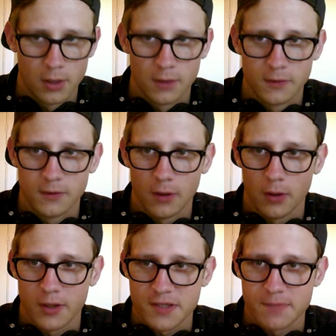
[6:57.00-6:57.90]
So
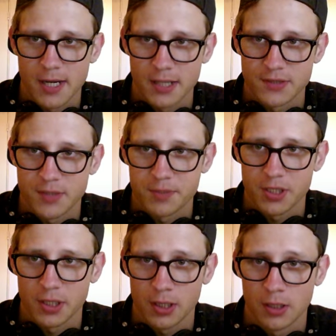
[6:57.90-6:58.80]
here's my
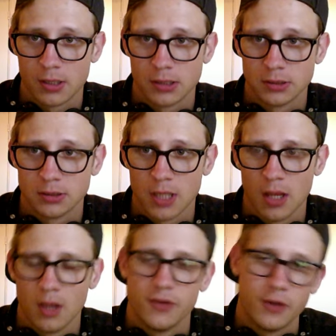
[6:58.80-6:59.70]
description.
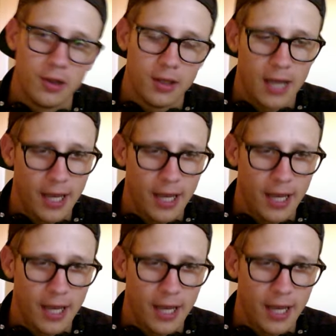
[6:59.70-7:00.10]
So I